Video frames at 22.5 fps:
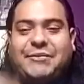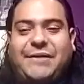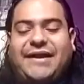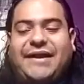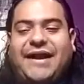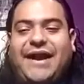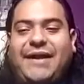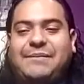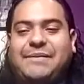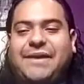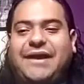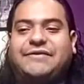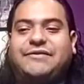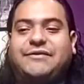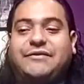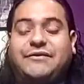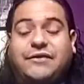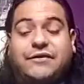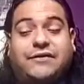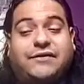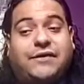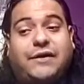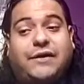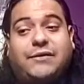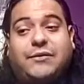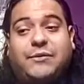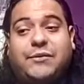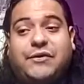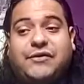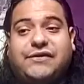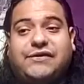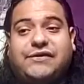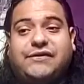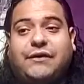Like I'm like, the
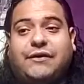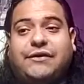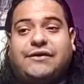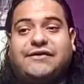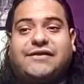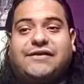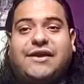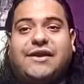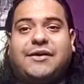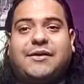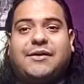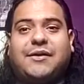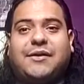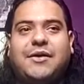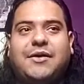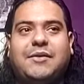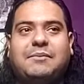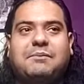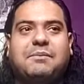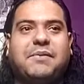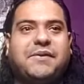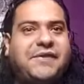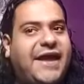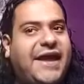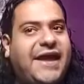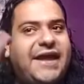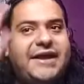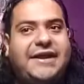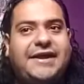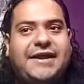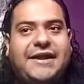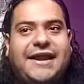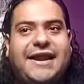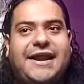music's already sick, but the
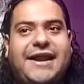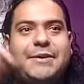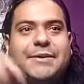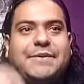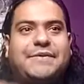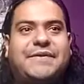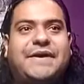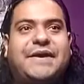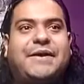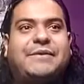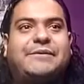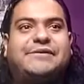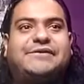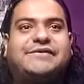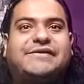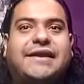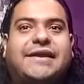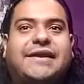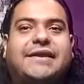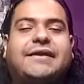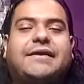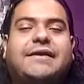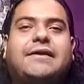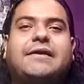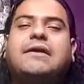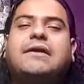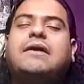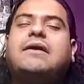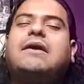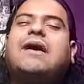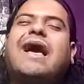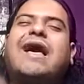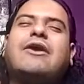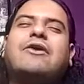editing and everything, I was like,
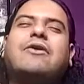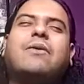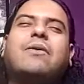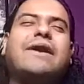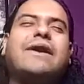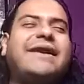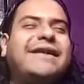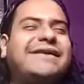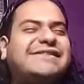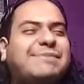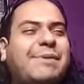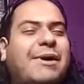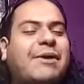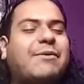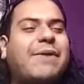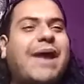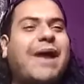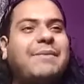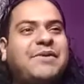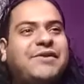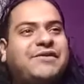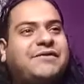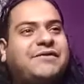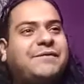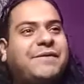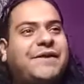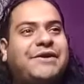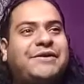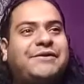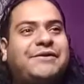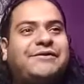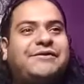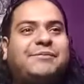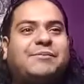I don't know what it is about rap music
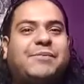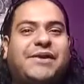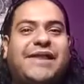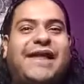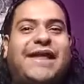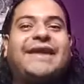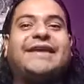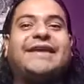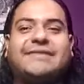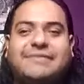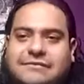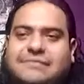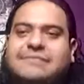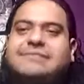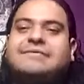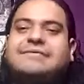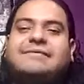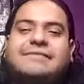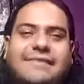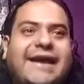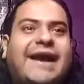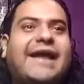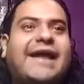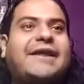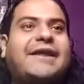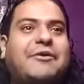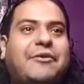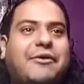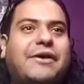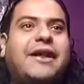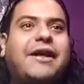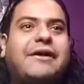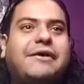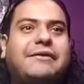videos, but like they got it
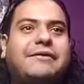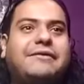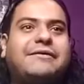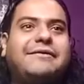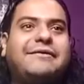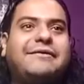going on.